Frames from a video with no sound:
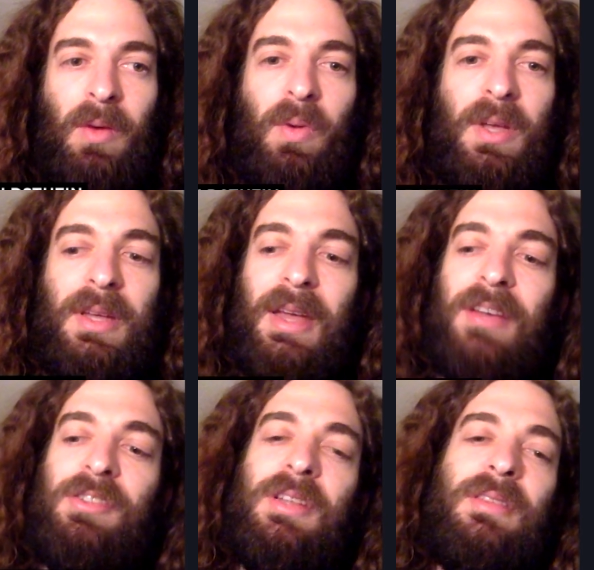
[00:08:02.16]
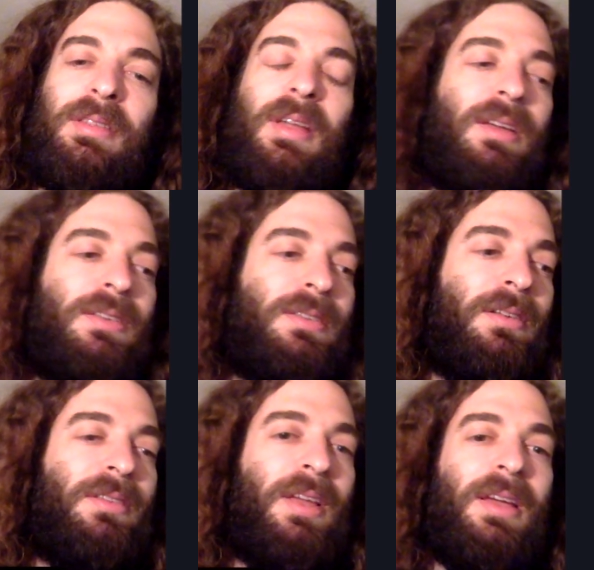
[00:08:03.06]
we can actually
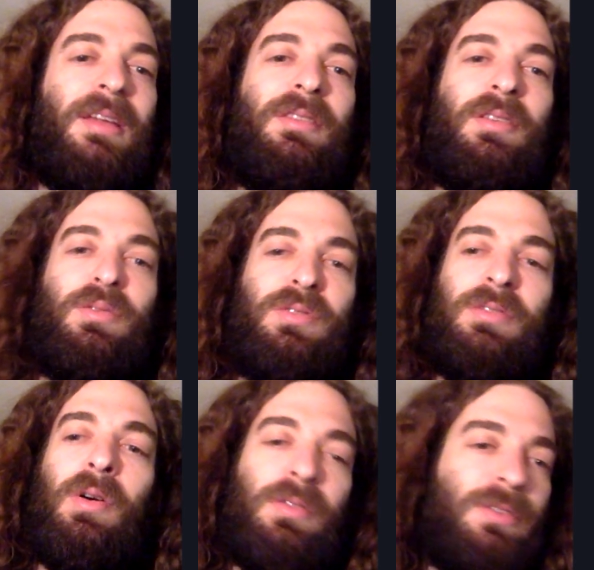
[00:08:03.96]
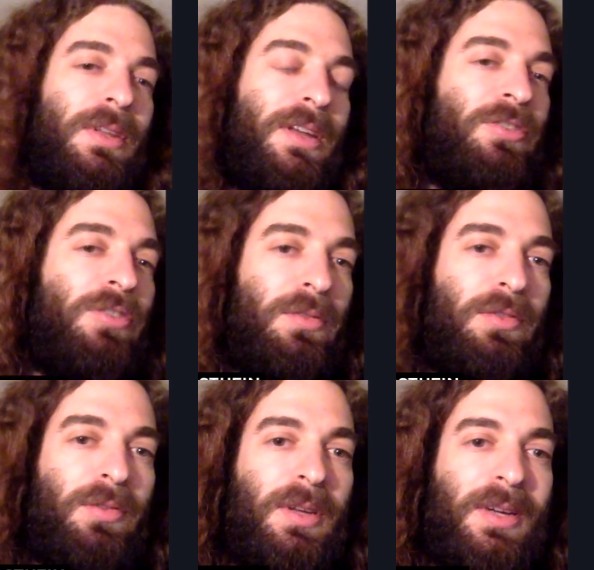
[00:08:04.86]
start taking those codes that I showed
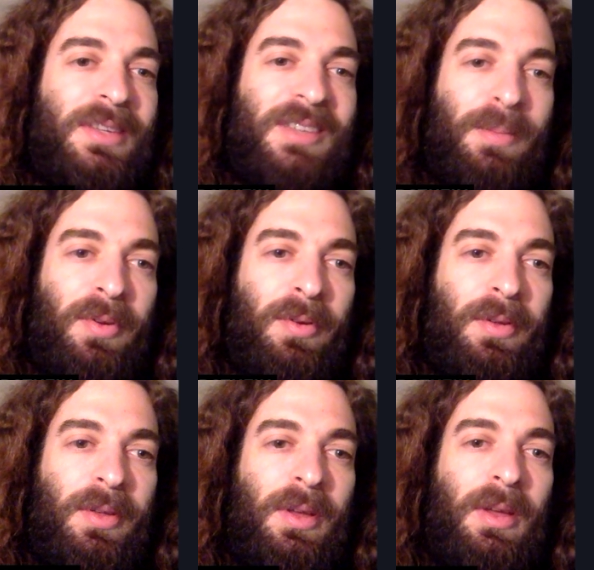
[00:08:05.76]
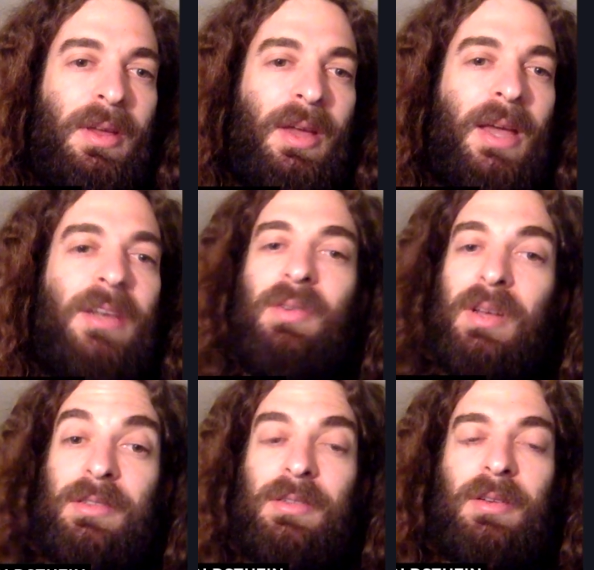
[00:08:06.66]
you in the example, and you
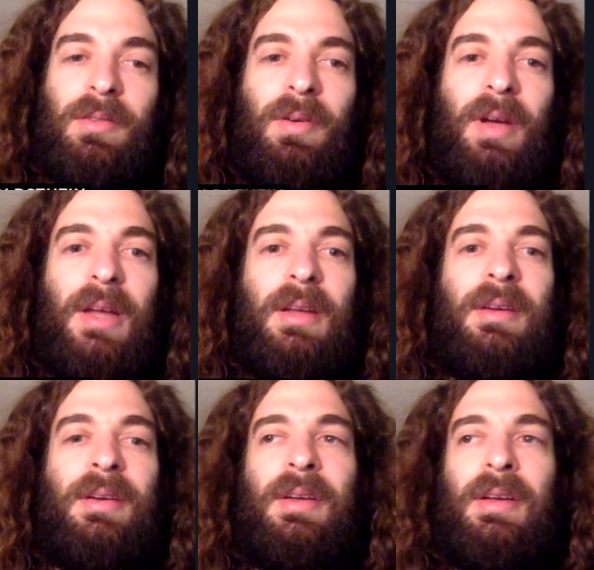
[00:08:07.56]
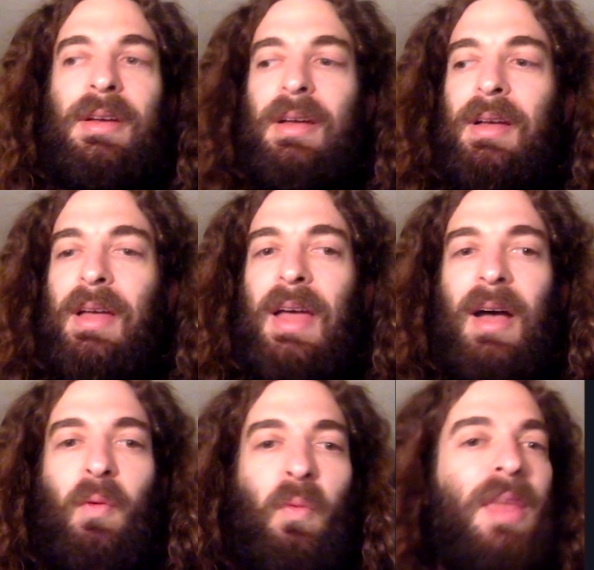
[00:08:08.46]
can start creating
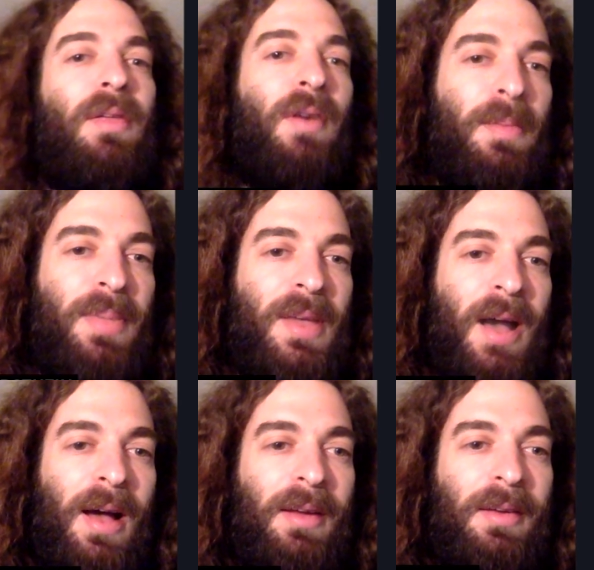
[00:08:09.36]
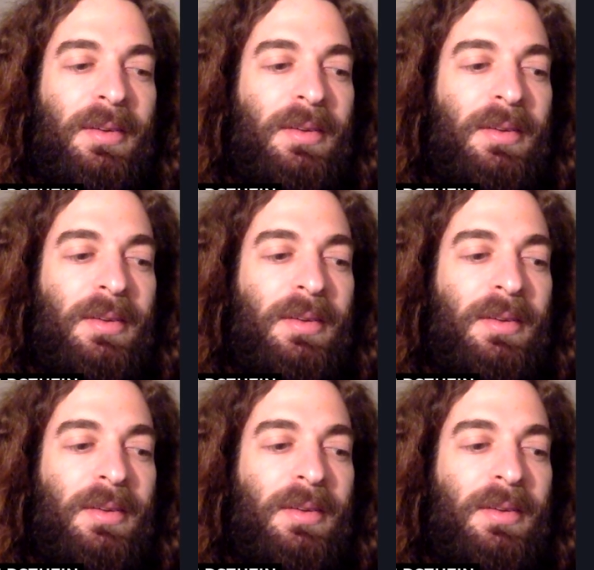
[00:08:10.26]
a weather API